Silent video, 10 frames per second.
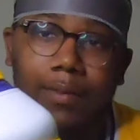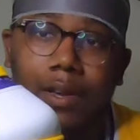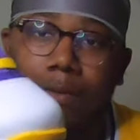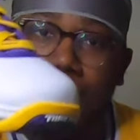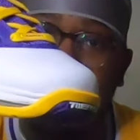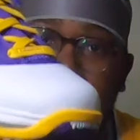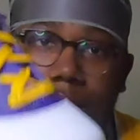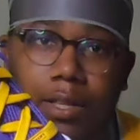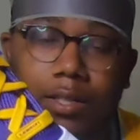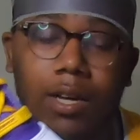and right in
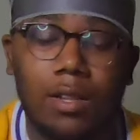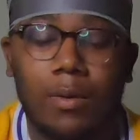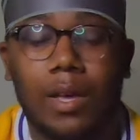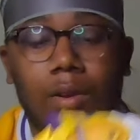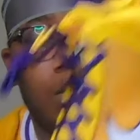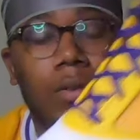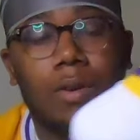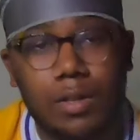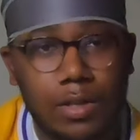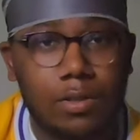this colorway,
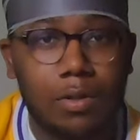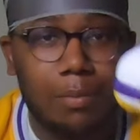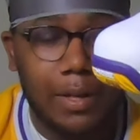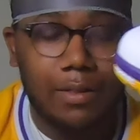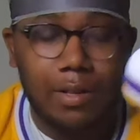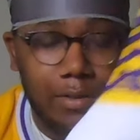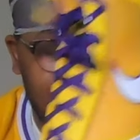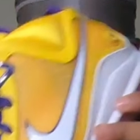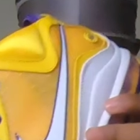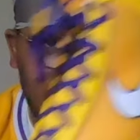or this shoe both
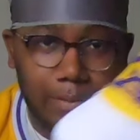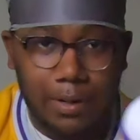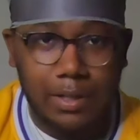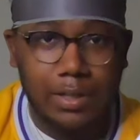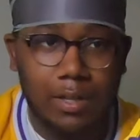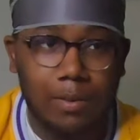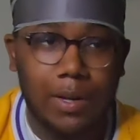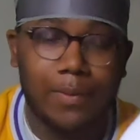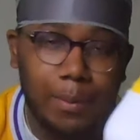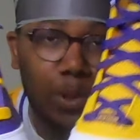left and right in this colorway,
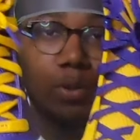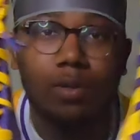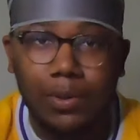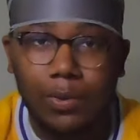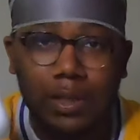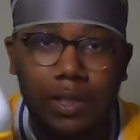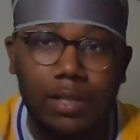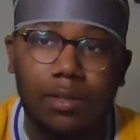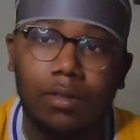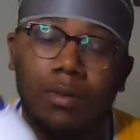if I'm choosing between
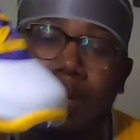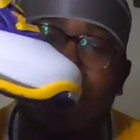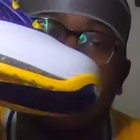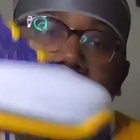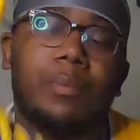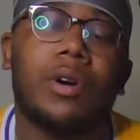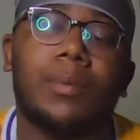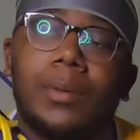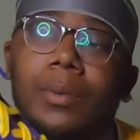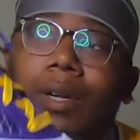these two, the
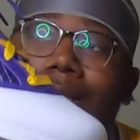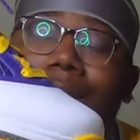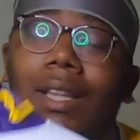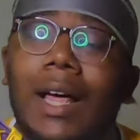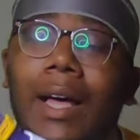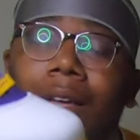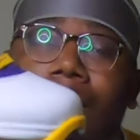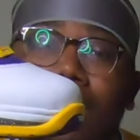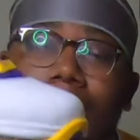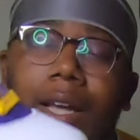purple one is a lot
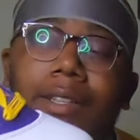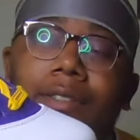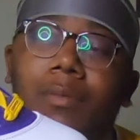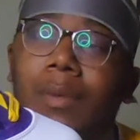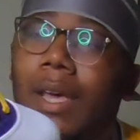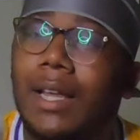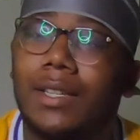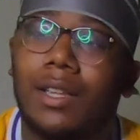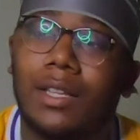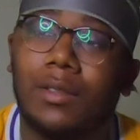nicer to me. I
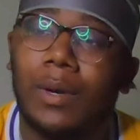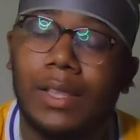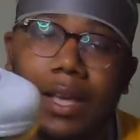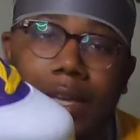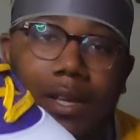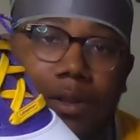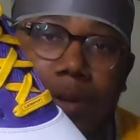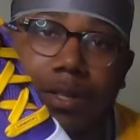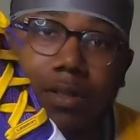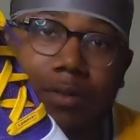just like the way that yellow
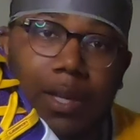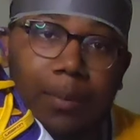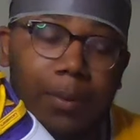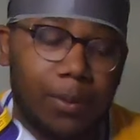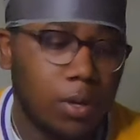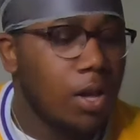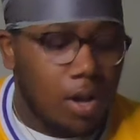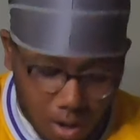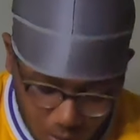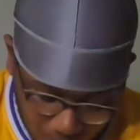hits off that purple.
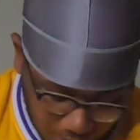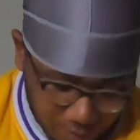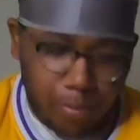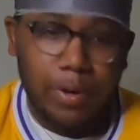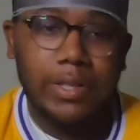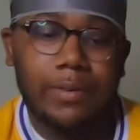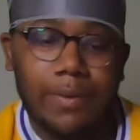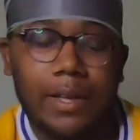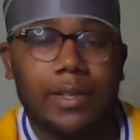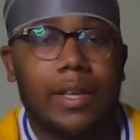Oh, I didn't even point the
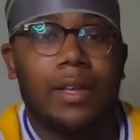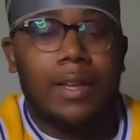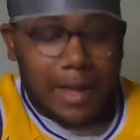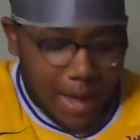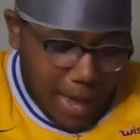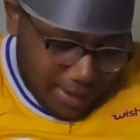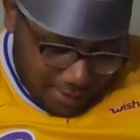fact that